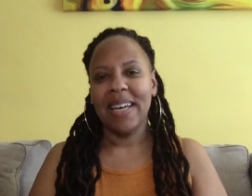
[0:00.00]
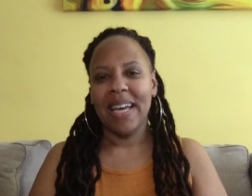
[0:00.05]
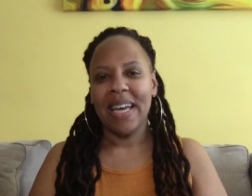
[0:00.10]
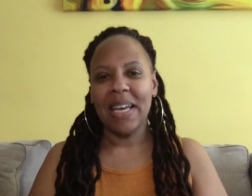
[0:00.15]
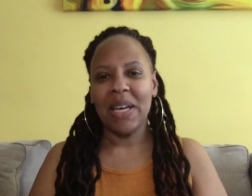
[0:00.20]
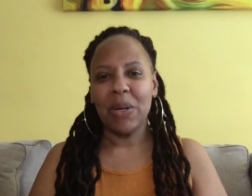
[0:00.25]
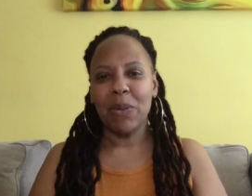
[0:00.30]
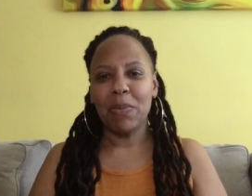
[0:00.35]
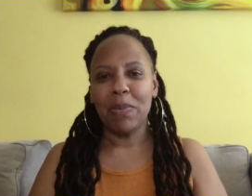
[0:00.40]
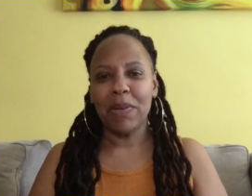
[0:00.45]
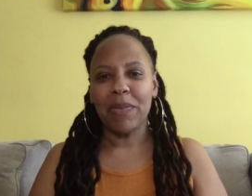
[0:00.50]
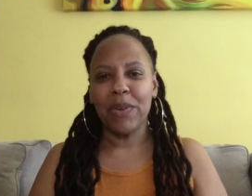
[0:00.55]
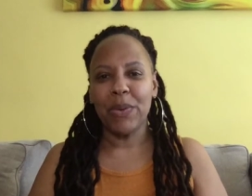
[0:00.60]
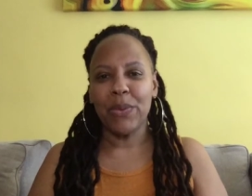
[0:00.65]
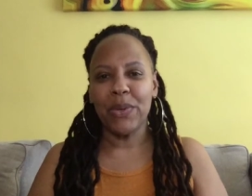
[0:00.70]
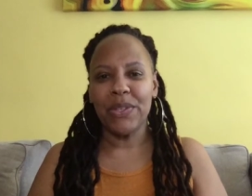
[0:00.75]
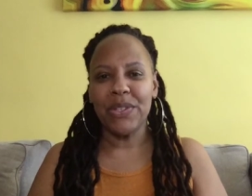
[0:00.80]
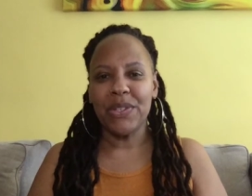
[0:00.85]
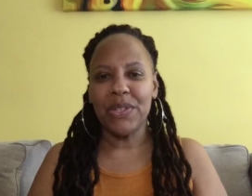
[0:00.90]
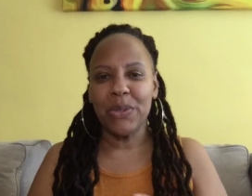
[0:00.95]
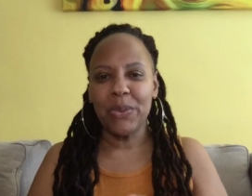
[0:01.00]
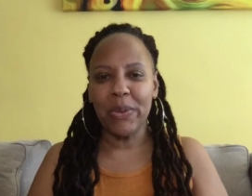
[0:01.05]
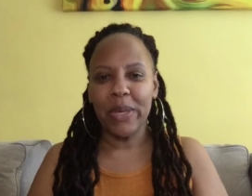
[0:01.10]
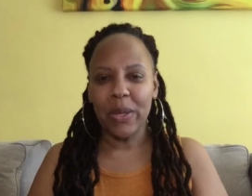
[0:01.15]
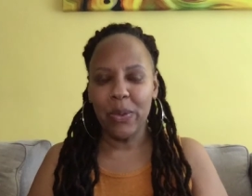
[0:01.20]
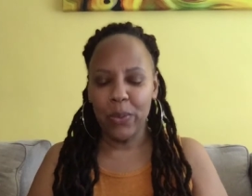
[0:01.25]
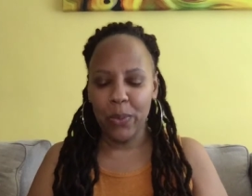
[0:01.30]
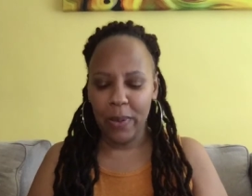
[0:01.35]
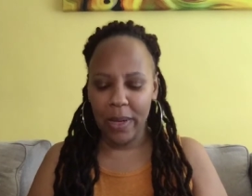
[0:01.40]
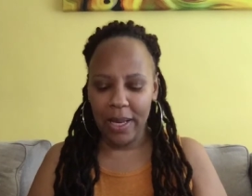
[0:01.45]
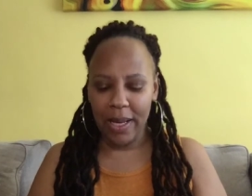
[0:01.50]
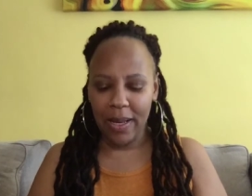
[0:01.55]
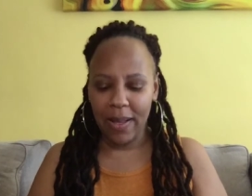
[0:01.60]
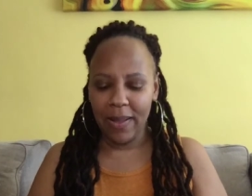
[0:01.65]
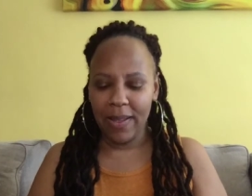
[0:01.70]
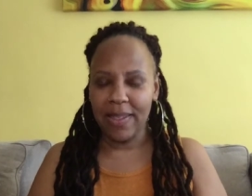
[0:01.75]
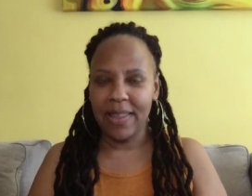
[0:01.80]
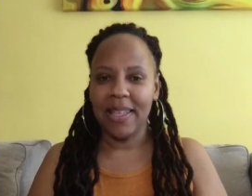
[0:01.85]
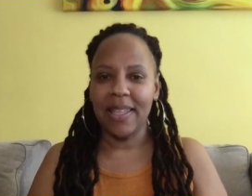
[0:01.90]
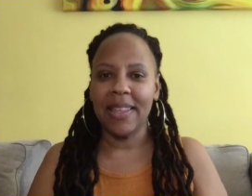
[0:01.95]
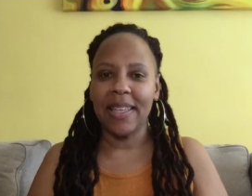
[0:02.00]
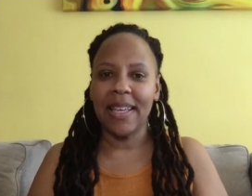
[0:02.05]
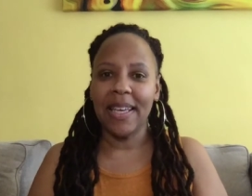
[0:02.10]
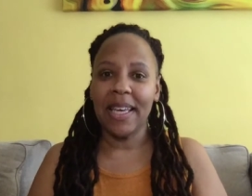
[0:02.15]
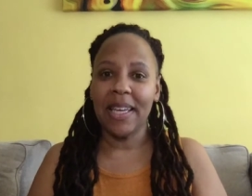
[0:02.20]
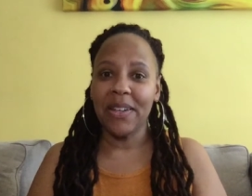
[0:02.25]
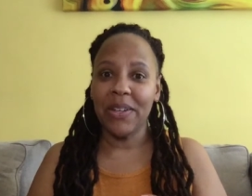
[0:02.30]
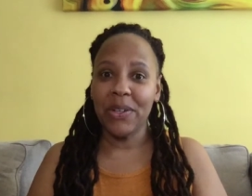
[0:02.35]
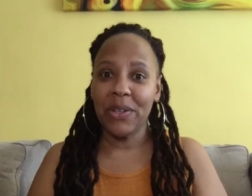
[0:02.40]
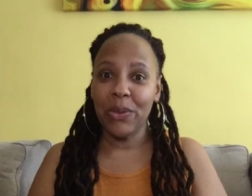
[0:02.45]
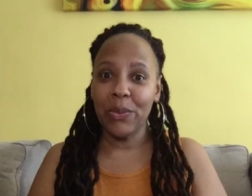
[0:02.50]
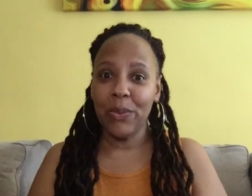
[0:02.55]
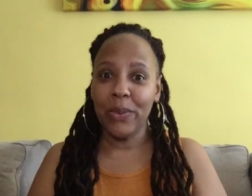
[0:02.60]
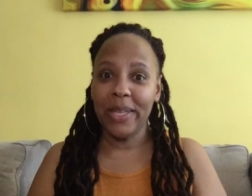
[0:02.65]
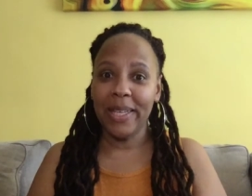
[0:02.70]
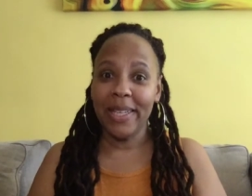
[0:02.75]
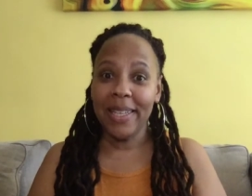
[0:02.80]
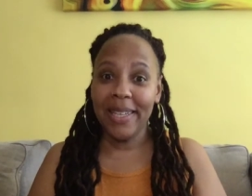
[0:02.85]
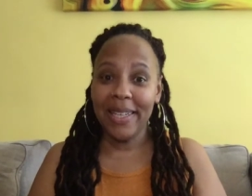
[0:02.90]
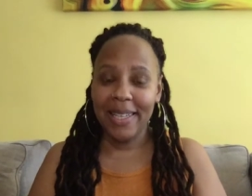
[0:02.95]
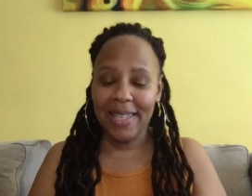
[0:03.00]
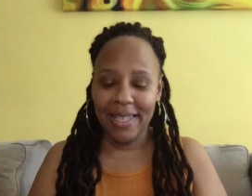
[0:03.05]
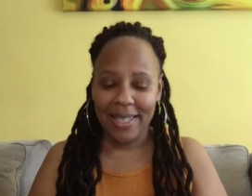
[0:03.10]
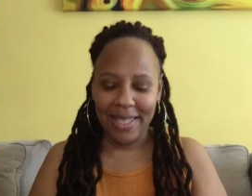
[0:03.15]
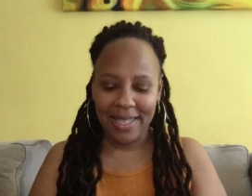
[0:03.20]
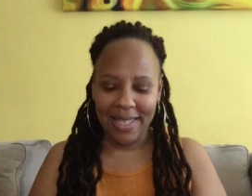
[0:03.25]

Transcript: I hope everyone's doing well and that they had a good week.